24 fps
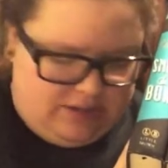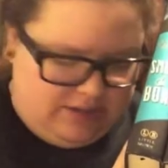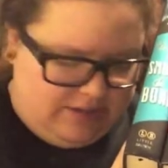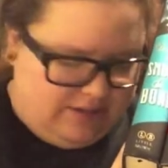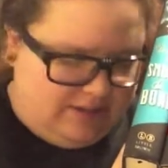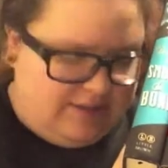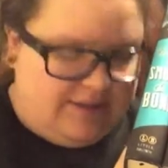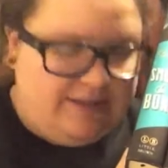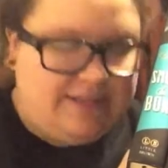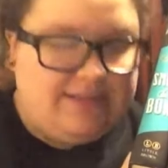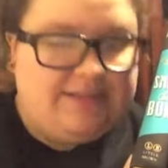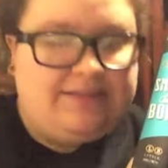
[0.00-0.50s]

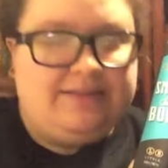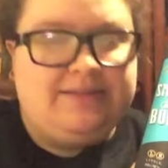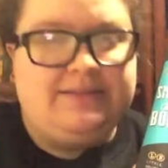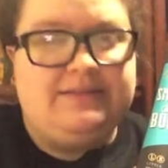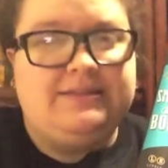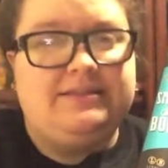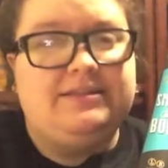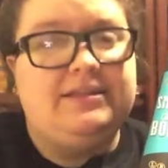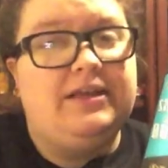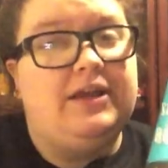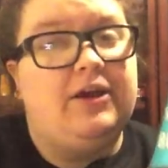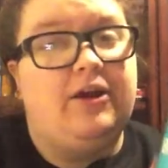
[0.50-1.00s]
this
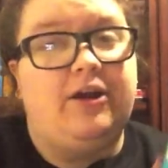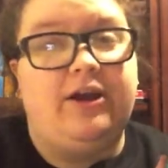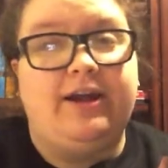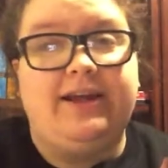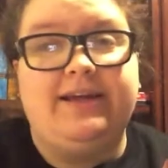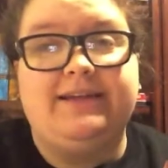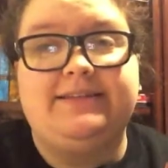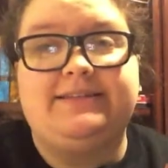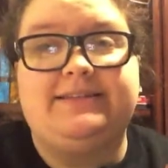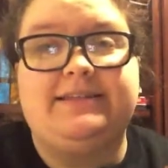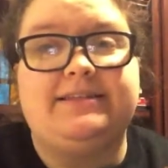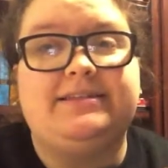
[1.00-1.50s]

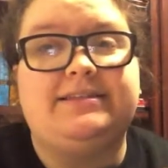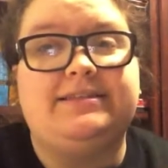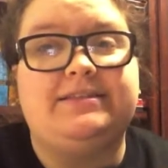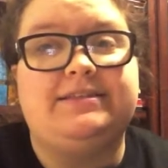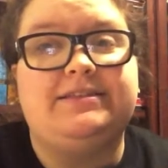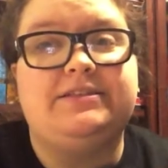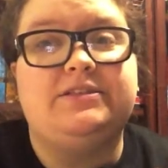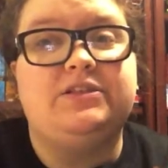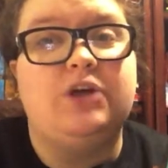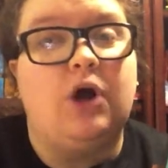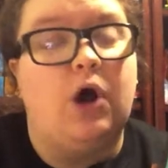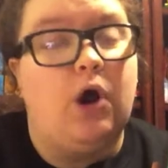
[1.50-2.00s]
series is
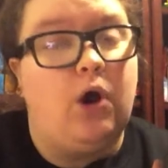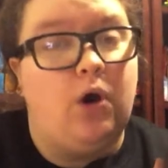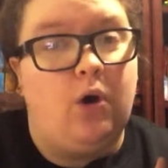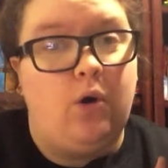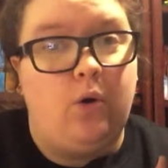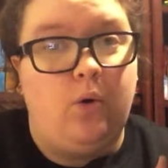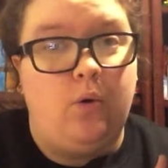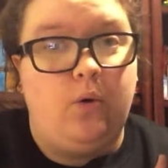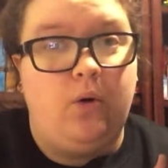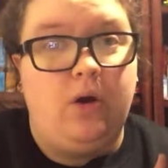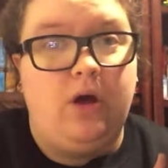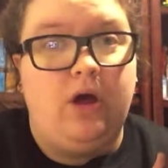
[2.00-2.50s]

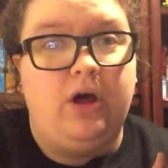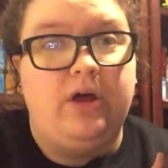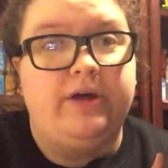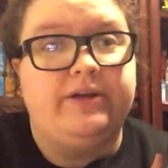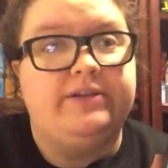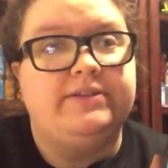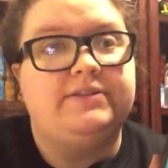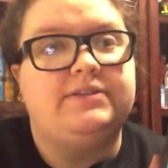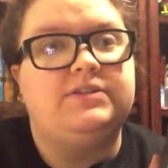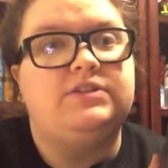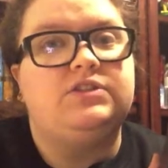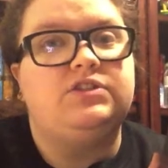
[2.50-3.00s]
so
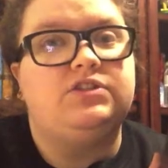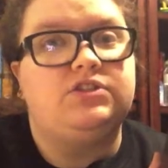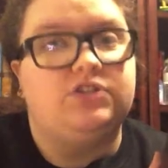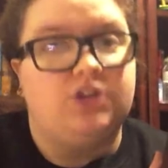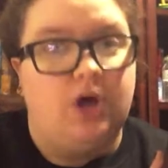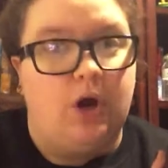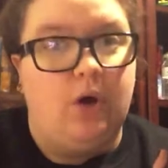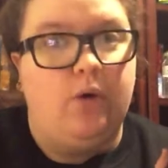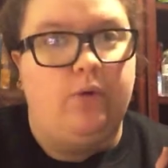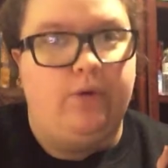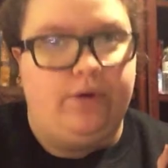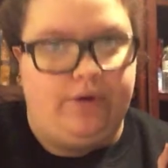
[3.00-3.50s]

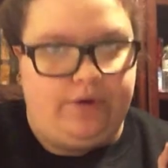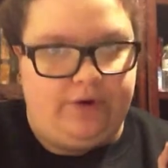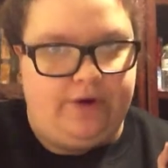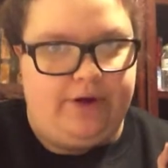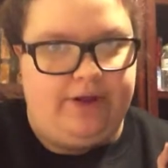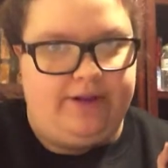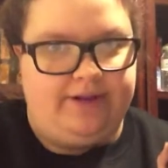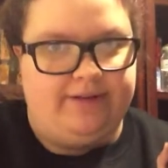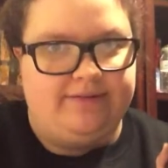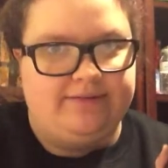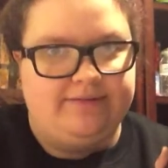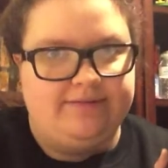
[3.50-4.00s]

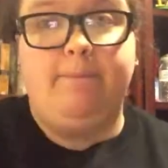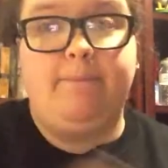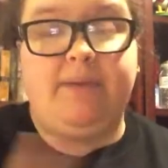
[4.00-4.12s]
good.